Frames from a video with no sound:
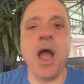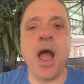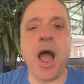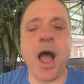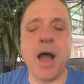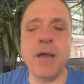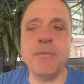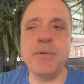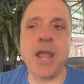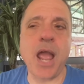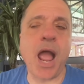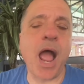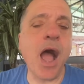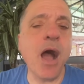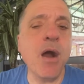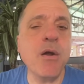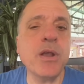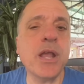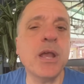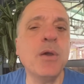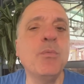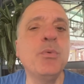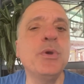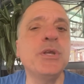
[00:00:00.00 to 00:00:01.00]
I mean, how
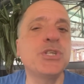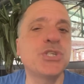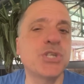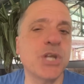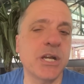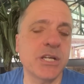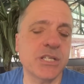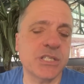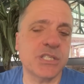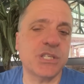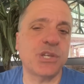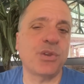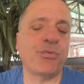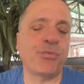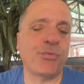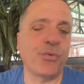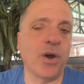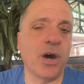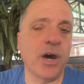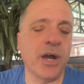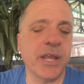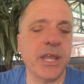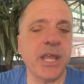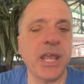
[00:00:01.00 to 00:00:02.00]
can we
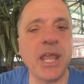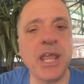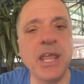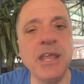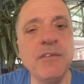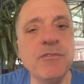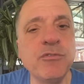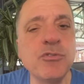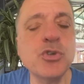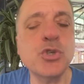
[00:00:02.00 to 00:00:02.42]
justify even